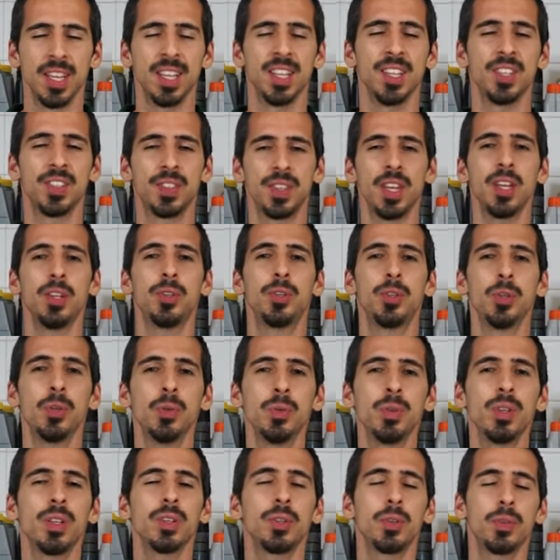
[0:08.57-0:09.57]
Stay
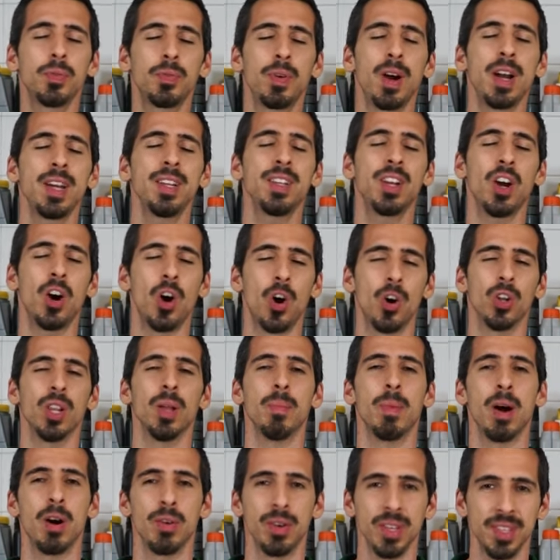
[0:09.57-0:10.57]
tuned to find all
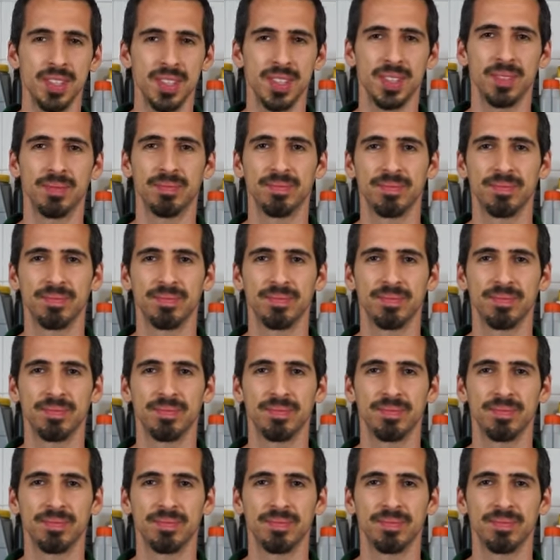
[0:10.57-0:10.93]
about it.